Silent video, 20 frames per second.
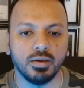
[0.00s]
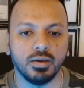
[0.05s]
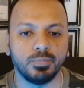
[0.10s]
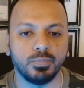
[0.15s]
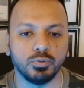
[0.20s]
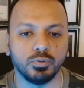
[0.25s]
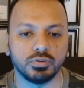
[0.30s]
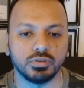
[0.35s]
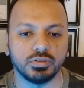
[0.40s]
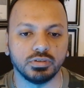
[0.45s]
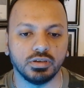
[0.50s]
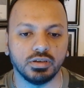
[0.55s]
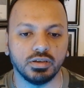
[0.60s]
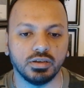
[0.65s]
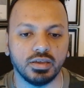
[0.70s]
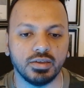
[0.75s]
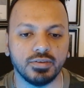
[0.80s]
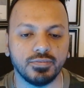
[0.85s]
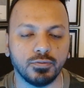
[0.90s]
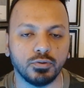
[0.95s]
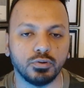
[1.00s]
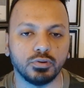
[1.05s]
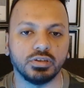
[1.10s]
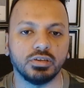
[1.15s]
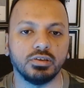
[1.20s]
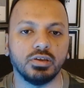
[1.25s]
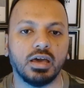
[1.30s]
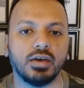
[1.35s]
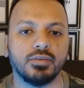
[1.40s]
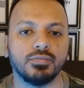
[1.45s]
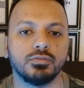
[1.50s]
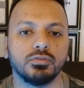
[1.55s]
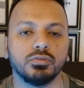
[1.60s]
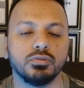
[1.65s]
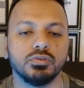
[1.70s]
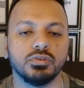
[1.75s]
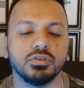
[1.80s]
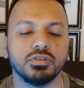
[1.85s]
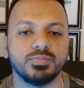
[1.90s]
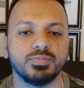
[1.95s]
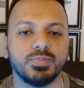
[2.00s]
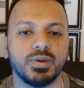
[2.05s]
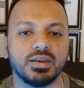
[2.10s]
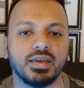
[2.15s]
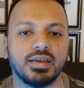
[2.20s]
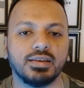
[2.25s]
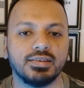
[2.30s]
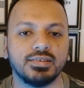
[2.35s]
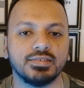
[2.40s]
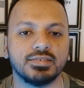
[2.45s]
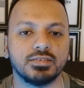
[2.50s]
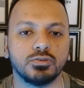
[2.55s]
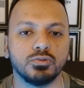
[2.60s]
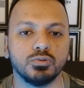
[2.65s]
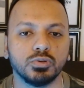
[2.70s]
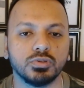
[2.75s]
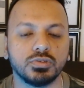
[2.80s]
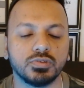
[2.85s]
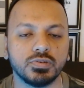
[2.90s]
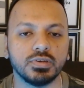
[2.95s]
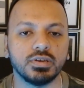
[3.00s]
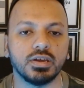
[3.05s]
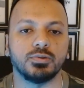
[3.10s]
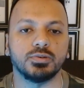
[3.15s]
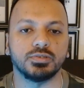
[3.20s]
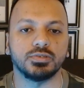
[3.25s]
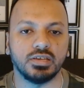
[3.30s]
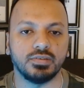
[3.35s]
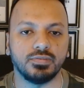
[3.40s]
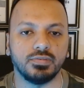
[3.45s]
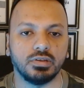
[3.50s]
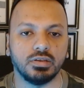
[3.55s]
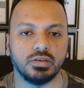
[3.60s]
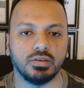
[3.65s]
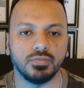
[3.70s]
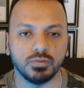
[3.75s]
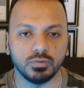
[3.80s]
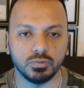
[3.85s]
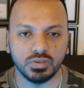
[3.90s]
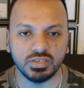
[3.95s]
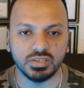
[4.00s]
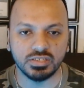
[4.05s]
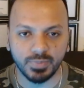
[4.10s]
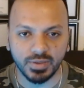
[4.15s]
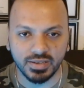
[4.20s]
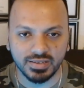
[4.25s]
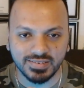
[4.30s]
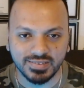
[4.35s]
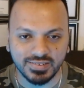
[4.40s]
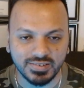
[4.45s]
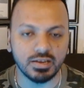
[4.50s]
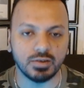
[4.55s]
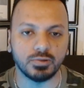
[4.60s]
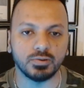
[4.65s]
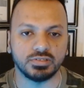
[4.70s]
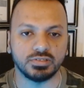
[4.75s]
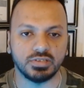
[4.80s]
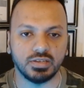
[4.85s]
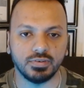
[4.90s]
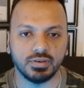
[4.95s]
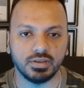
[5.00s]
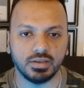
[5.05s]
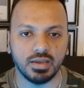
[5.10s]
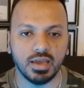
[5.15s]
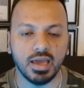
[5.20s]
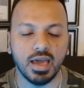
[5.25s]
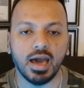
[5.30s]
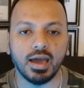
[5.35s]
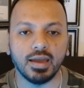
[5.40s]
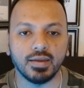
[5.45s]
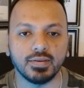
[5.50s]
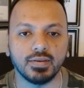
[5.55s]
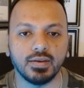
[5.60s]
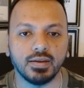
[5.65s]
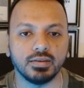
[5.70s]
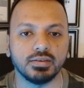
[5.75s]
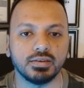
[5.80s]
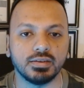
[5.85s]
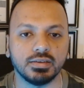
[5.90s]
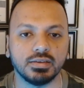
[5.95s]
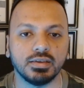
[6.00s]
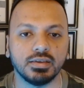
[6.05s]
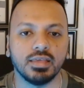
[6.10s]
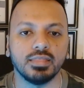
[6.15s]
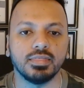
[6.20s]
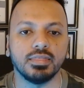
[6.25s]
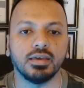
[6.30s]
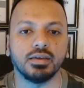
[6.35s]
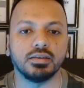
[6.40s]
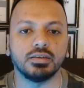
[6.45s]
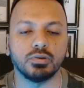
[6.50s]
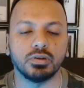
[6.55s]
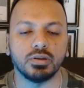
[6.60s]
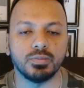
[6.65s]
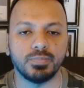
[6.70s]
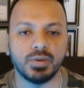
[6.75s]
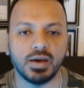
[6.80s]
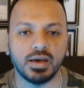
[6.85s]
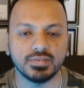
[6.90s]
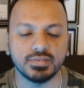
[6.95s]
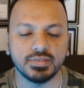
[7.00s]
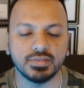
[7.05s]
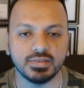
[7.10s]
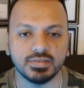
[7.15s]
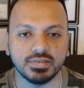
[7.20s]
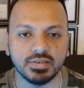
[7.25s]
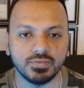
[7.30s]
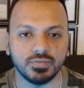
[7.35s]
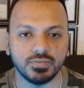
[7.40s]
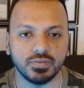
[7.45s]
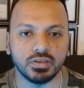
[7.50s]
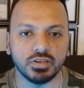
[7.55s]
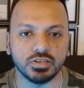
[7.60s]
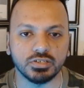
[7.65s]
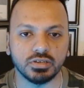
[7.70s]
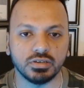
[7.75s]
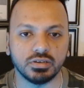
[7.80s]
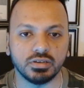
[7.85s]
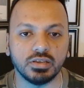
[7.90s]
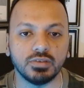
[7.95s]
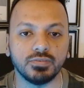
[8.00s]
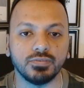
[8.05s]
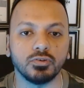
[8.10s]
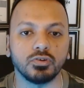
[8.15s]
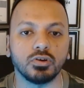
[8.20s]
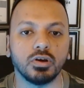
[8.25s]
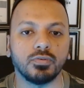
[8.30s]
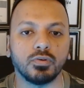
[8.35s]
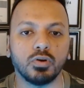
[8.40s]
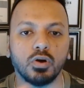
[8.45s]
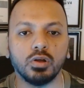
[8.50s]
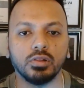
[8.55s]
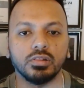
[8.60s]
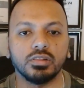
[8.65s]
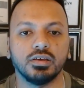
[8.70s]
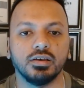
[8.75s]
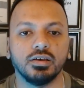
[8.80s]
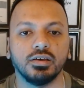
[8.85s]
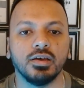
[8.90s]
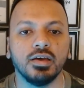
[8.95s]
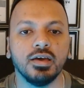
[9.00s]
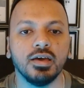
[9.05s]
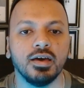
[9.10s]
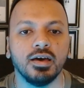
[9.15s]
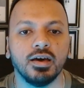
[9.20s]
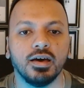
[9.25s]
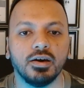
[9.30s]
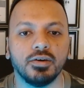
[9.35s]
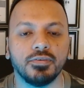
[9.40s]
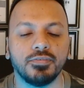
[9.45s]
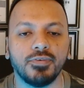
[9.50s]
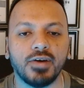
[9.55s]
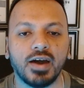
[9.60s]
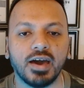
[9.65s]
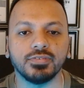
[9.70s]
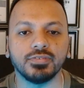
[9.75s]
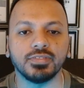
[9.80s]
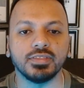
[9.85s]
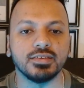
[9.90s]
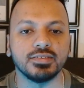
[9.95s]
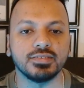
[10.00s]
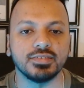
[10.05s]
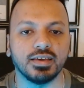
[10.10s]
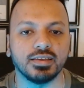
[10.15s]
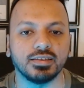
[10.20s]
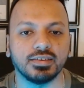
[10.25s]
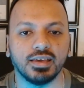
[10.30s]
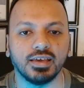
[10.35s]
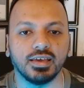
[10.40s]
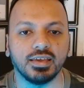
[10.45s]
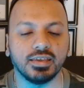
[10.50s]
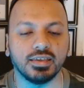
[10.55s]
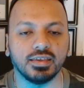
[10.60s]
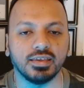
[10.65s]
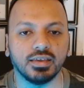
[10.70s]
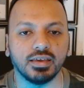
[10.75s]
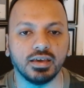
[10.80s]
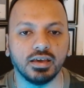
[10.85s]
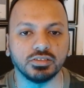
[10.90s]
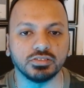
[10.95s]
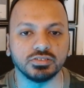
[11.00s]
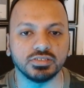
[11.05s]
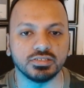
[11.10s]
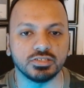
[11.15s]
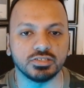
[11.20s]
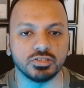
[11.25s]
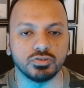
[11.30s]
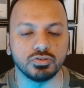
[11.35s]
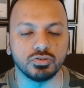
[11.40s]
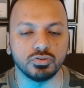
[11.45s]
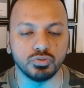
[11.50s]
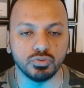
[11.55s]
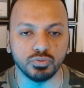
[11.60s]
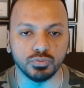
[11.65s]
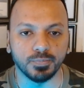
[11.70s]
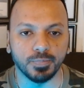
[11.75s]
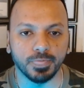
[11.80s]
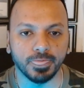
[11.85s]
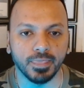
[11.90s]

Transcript: put effort. You have to spend at least 2 to 3 hours every day. If you spend 3 hours every day, I guarantee that you're gonna pass the certification if you cover all the 5 things that I suggested to do.